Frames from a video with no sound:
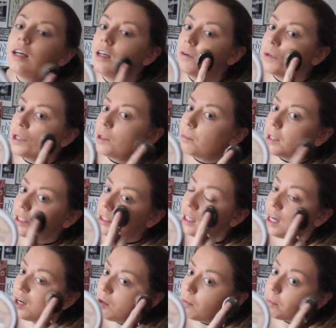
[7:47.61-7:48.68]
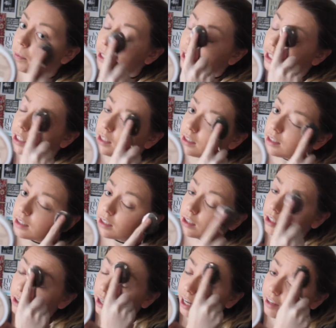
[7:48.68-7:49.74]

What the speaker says: and really blend it out because, girl,